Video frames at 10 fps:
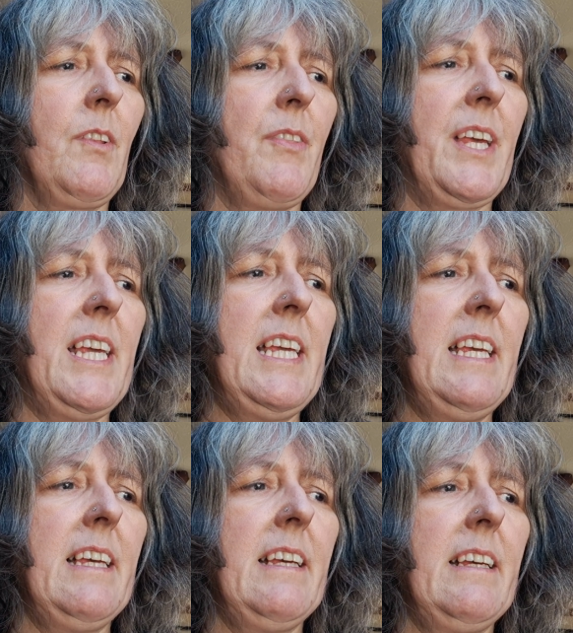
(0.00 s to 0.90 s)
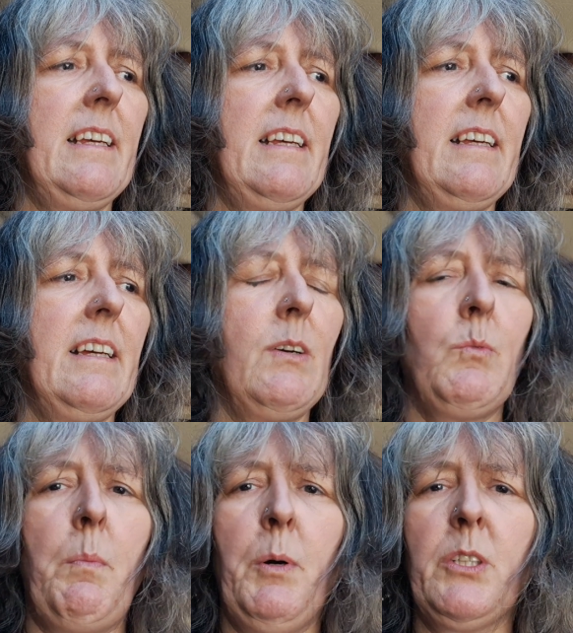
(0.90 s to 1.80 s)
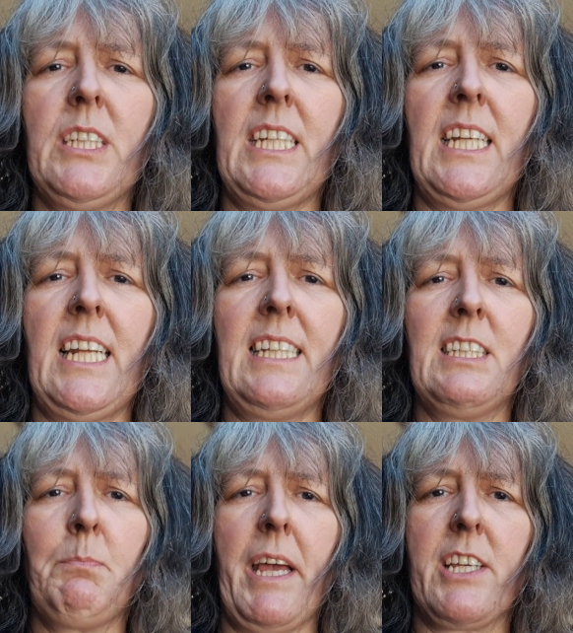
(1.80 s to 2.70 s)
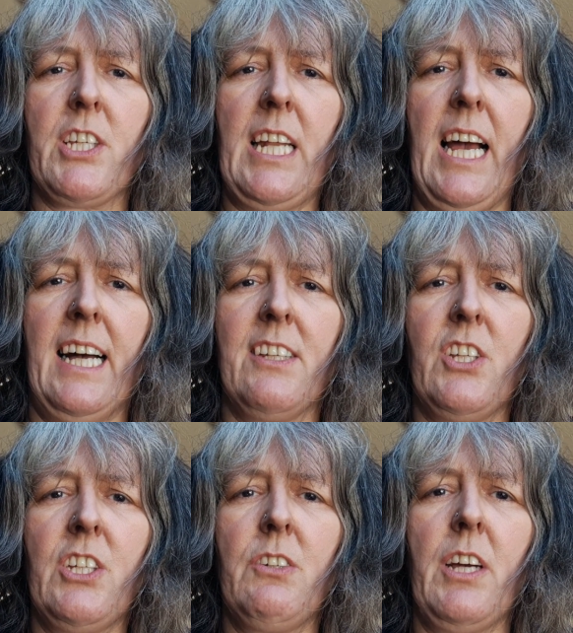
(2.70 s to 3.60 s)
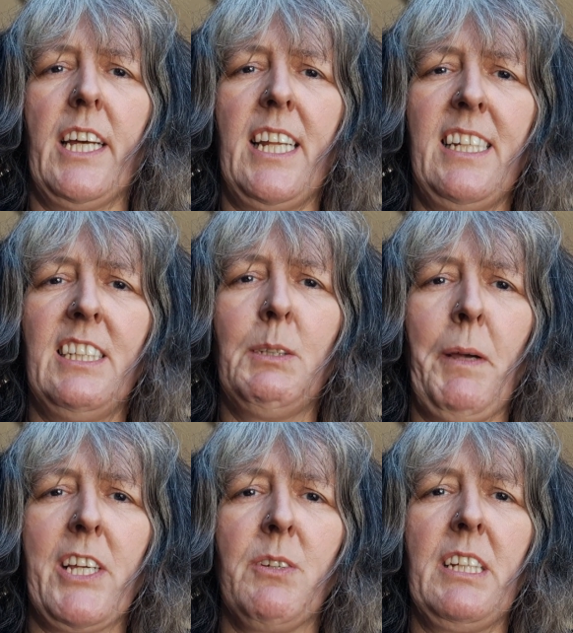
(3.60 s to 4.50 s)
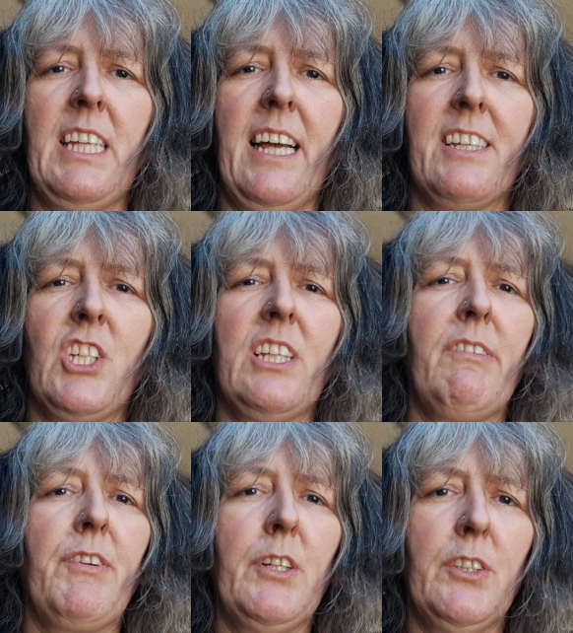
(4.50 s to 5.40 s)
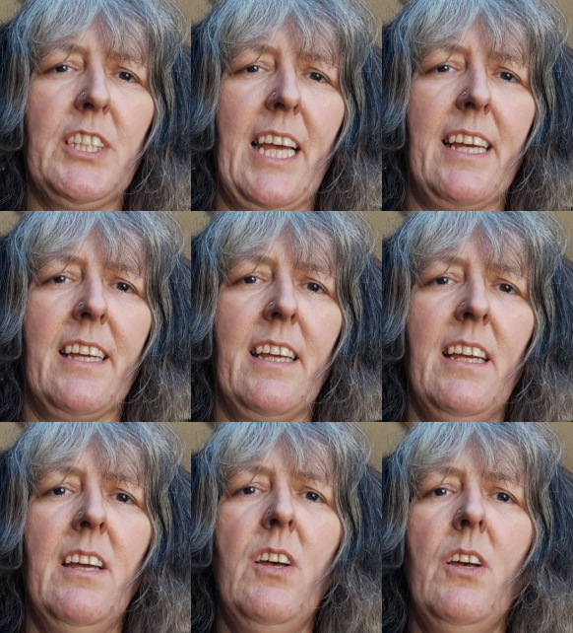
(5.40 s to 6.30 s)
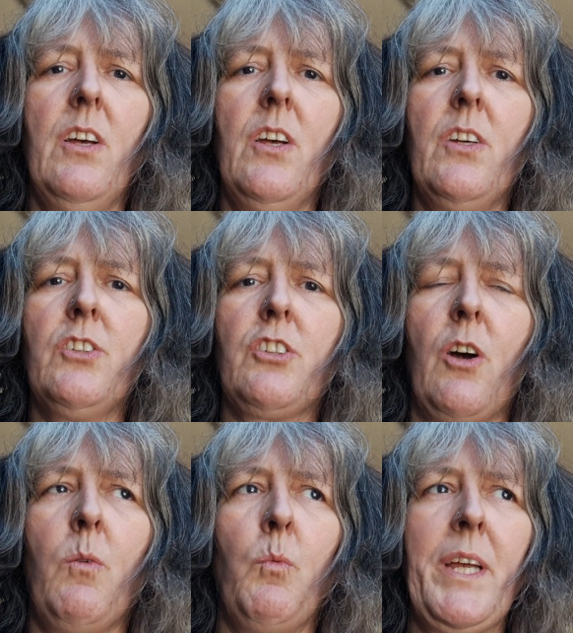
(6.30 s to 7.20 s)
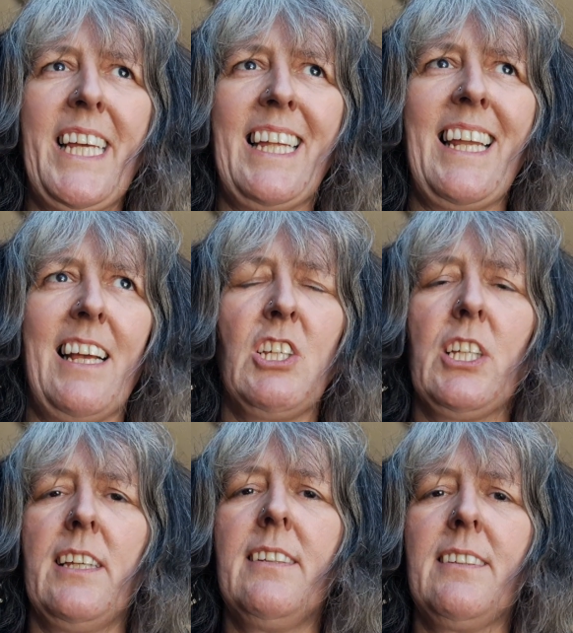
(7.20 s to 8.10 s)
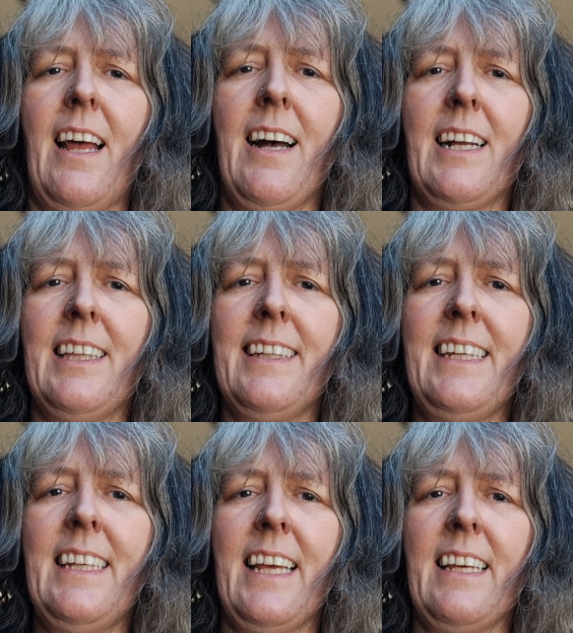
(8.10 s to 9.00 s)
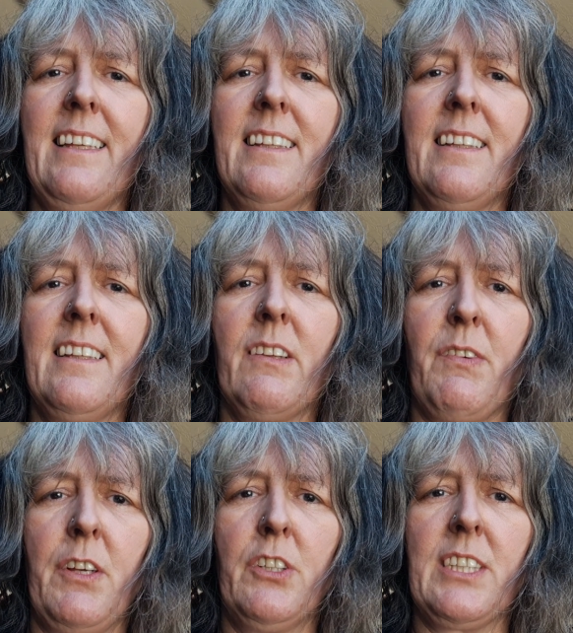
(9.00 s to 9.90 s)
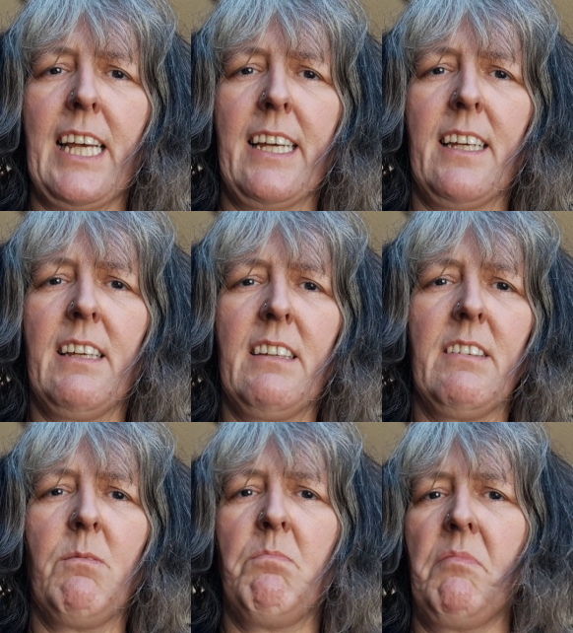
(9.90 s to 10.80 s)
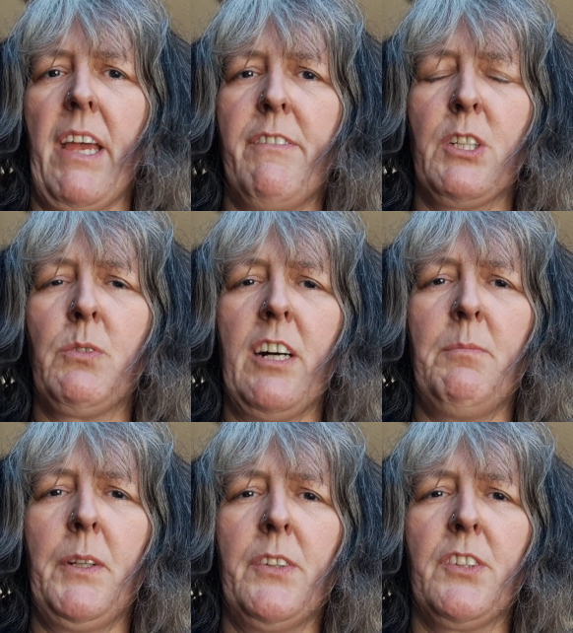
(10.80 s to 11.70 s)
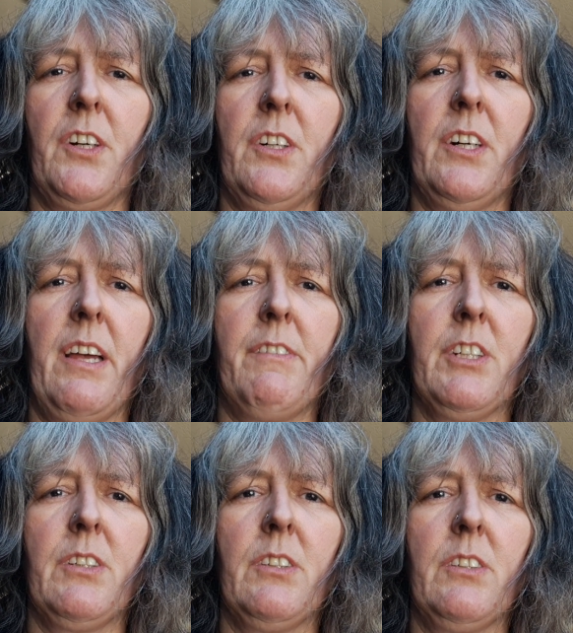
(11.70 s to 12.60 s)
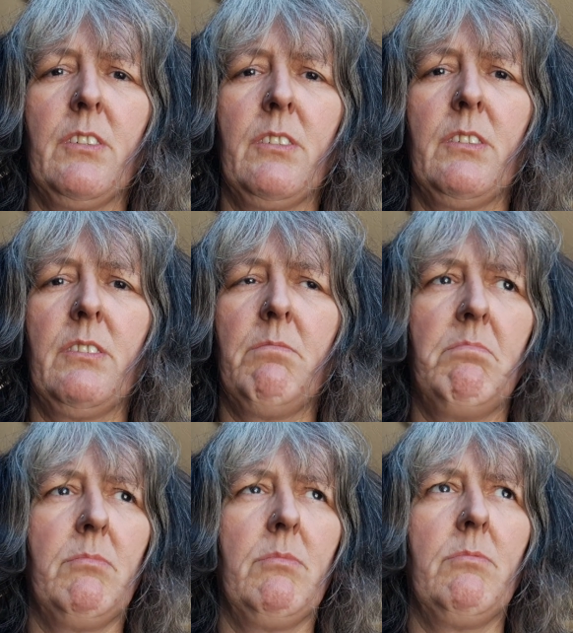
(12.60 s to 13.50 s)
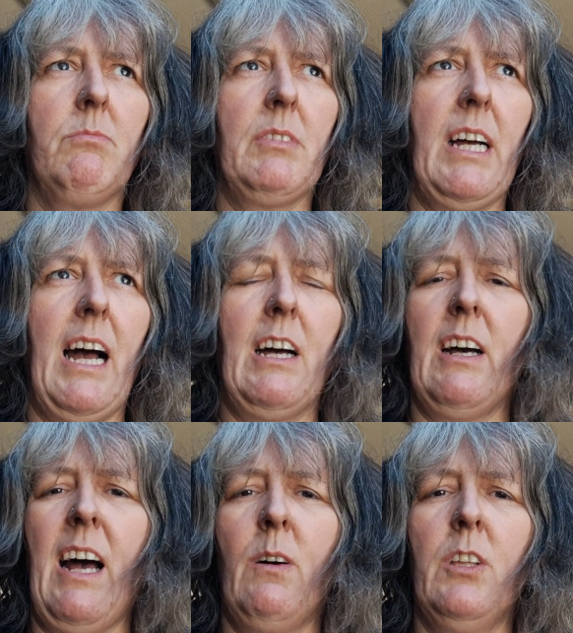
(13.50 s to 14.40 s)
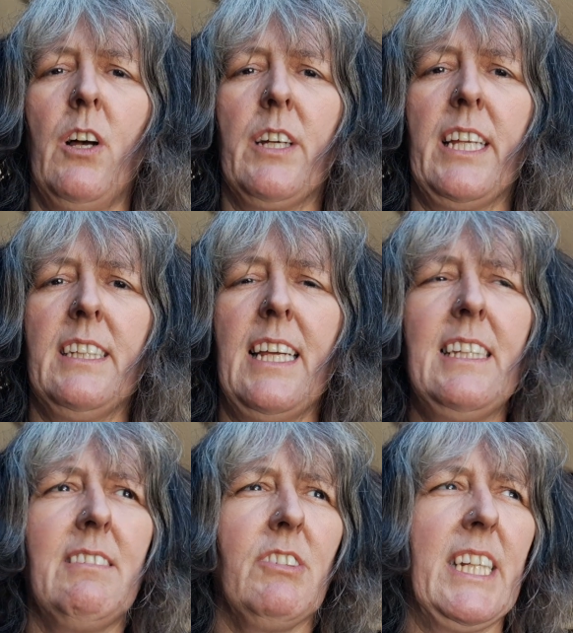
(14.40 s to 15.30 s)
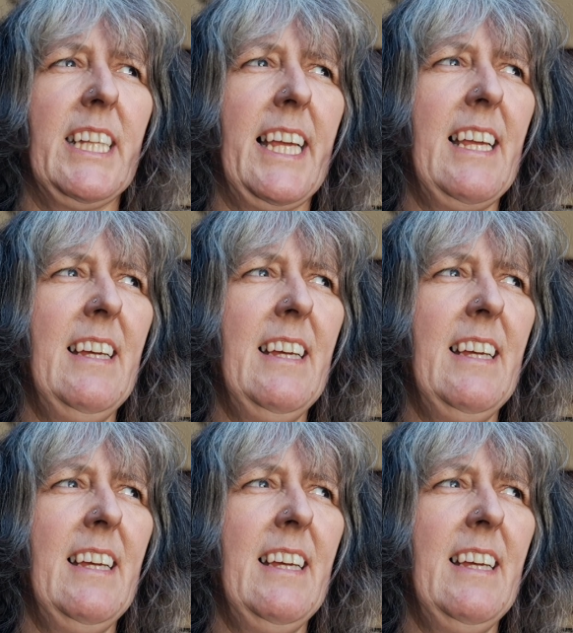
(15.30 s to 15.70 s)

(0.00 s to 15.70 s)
we're putting in an inspection hatch in the fuel tank, so we can actually start cleaning the fuel tank every 12 months or every how long it needs, really.